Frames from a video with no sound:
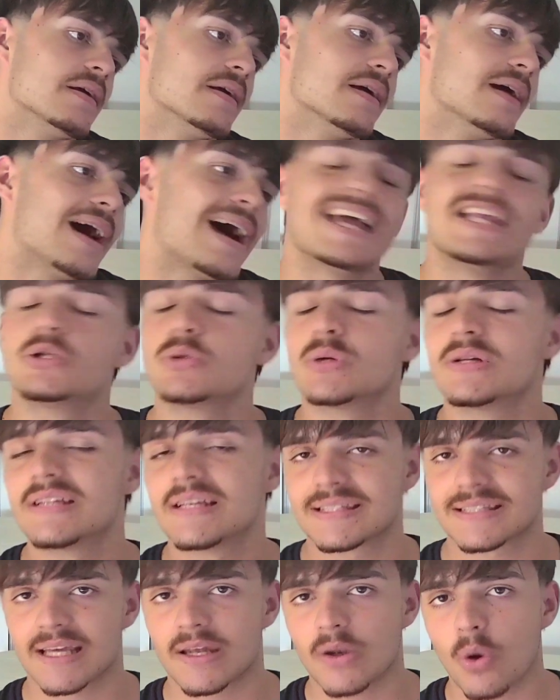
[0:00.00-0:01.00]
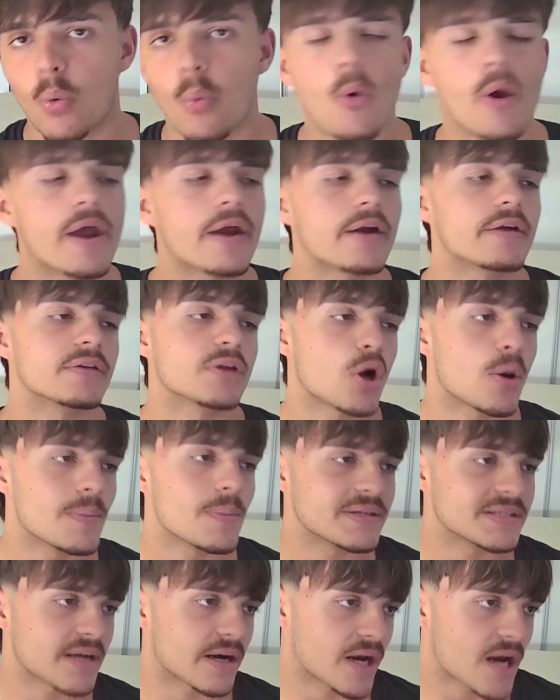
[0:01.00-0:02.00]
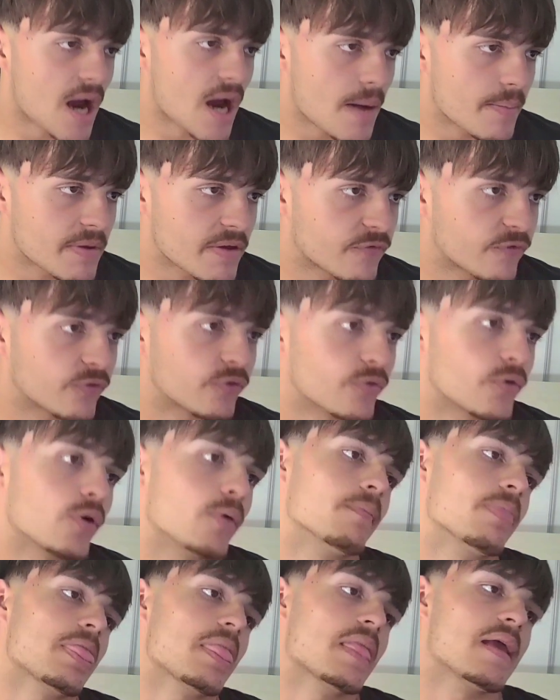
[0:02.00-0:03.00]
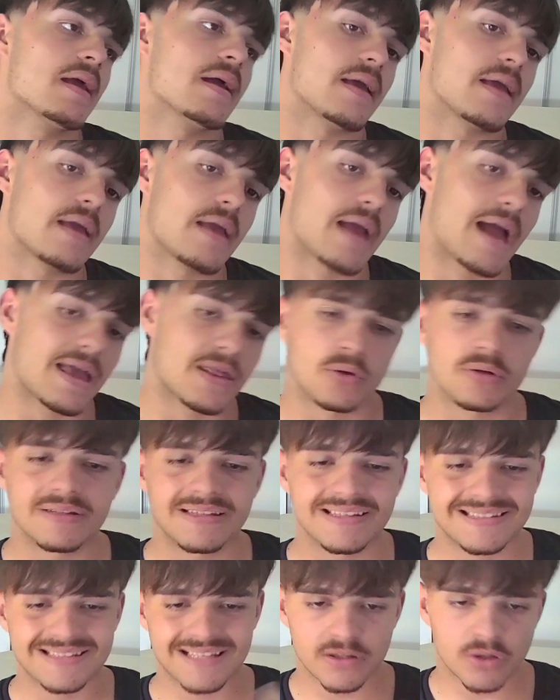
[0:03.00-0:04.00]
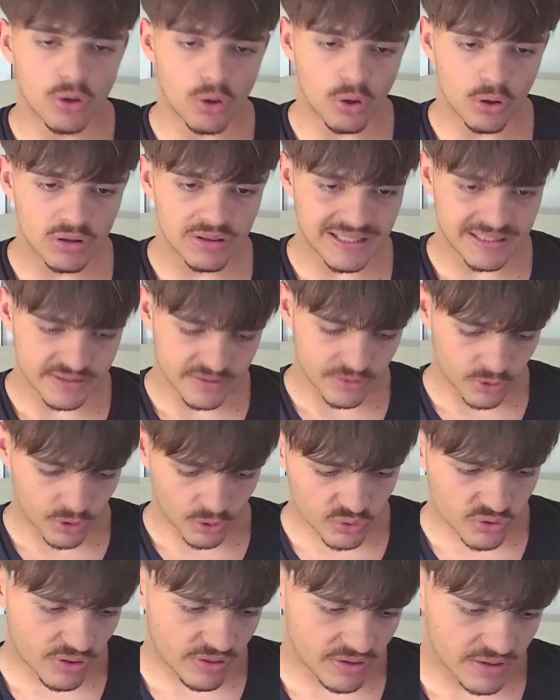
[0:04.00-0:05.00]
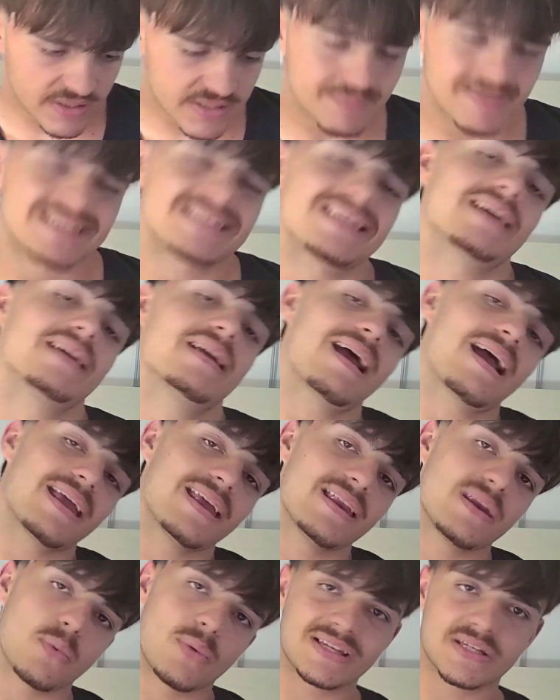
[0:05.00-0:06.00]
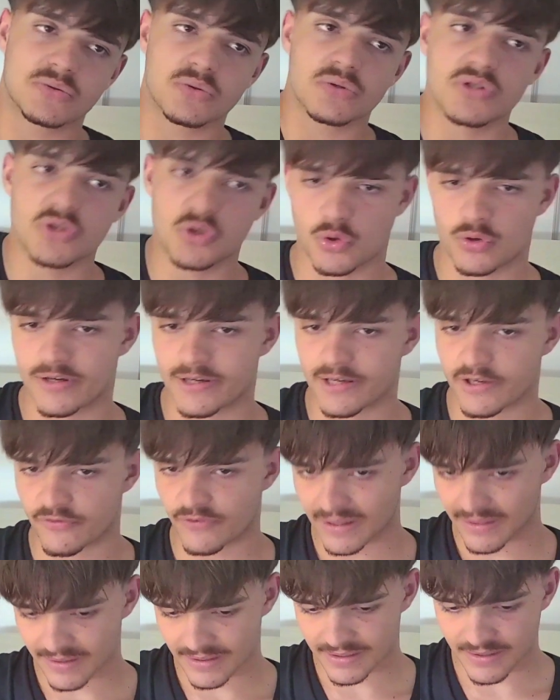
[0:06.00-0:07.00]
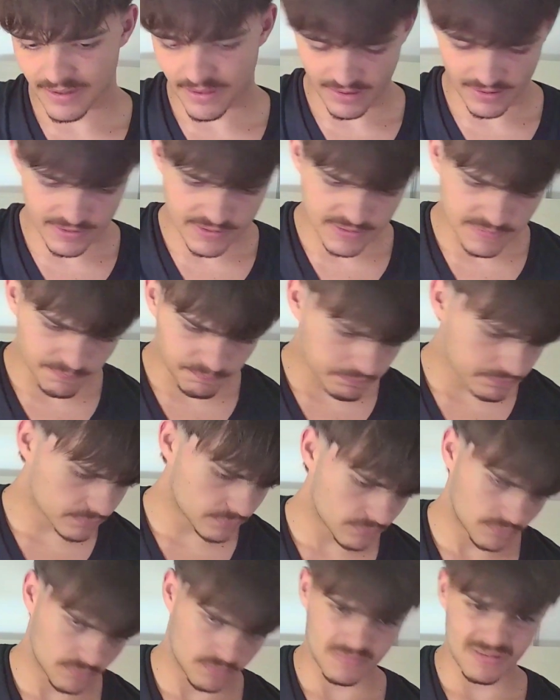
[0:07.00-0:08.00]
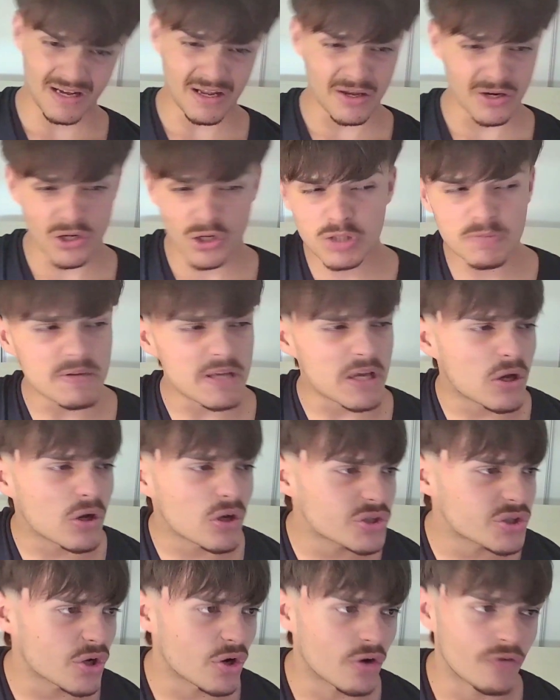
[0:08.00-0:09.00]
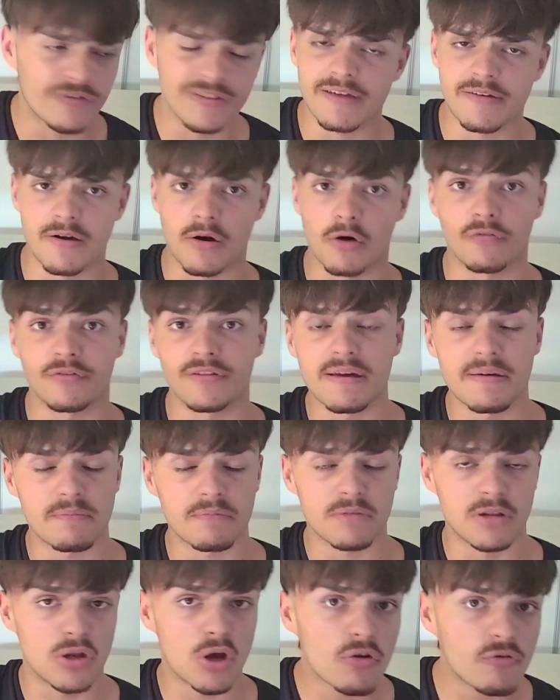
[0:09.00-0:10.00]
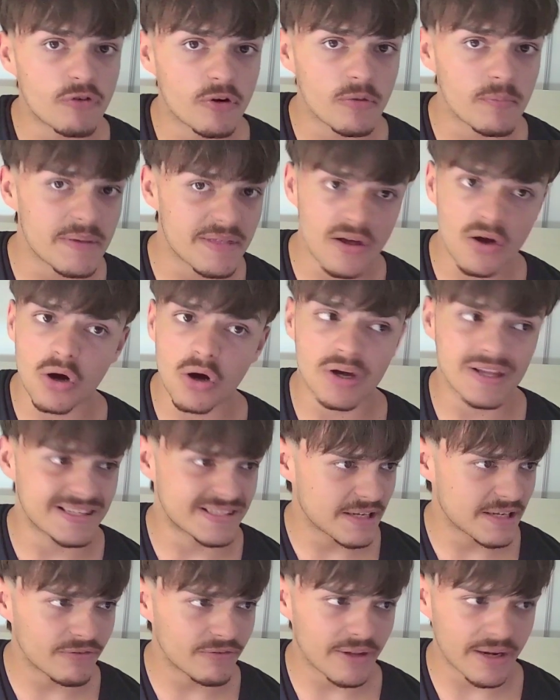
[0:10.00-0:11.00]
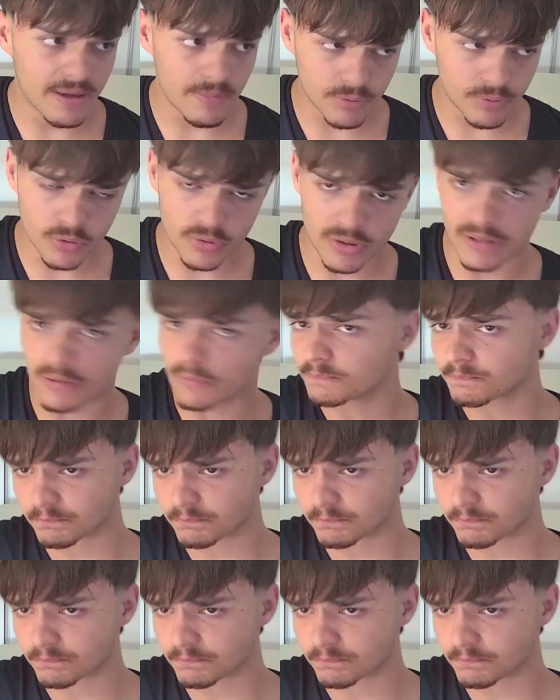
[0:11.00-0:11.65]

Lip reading: I do understand where the comments are coming from. I do understand all those things. But anyway, I just want to clarify these things, not because of the long form video itself that I uploaded,